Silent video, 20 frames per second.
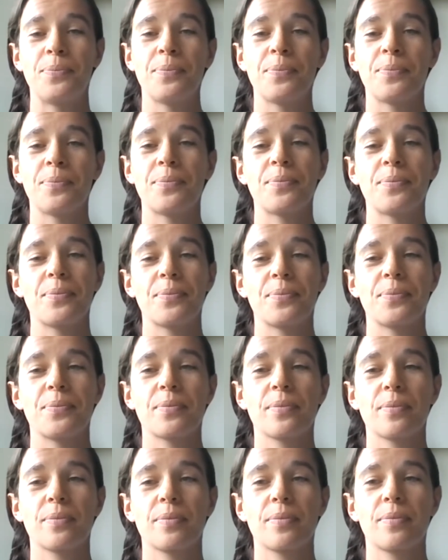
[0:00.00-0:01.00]

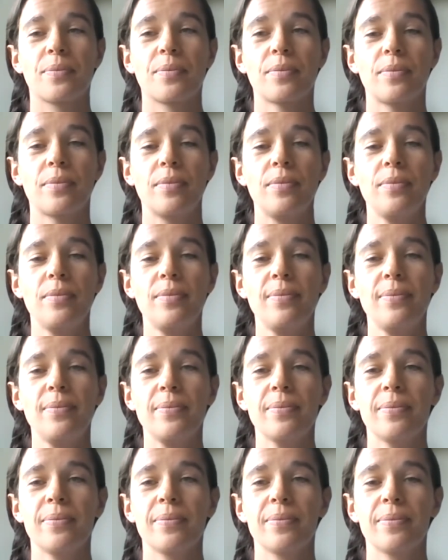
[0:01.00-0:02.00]

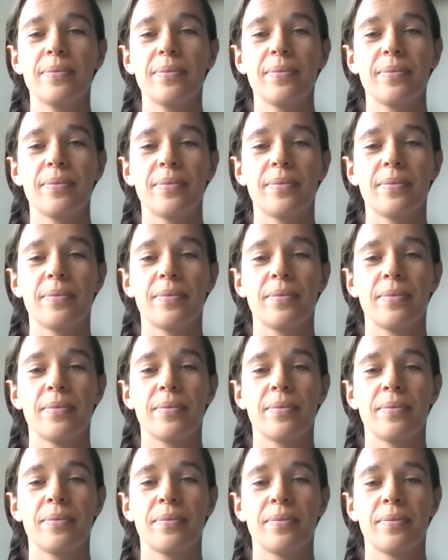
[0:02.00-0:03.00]

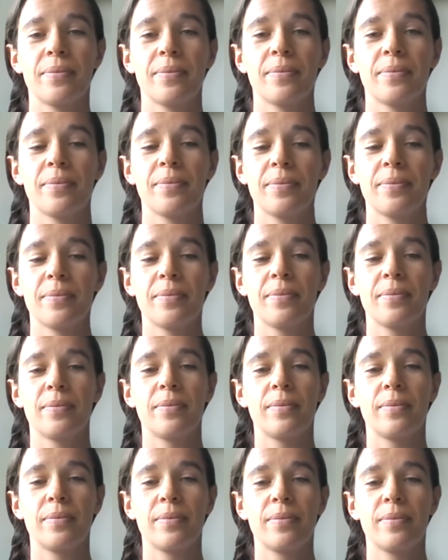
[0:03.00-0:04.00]

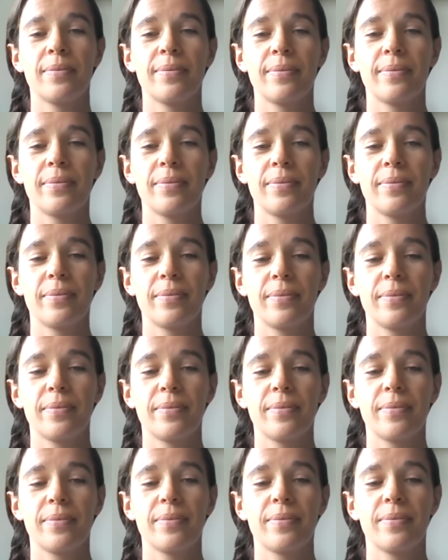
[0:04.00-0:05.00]

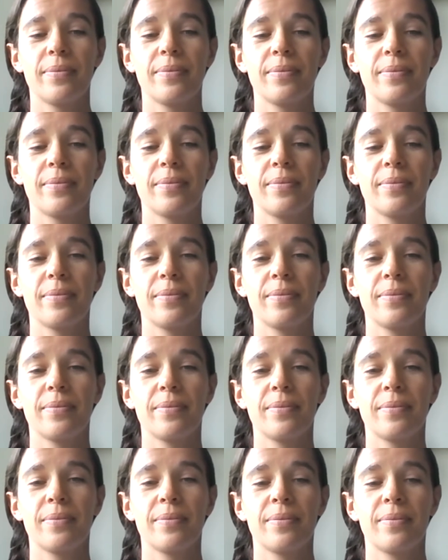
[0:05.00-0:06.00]

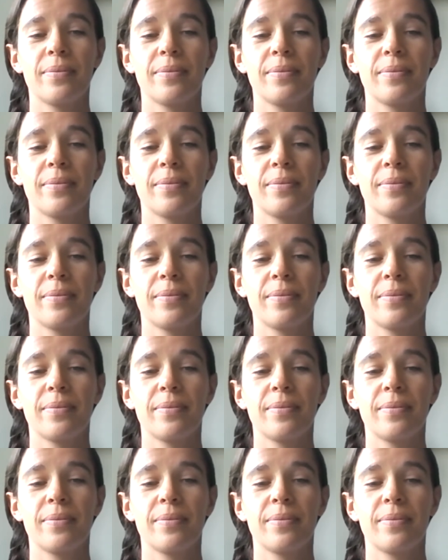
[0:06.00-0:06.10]
(silence)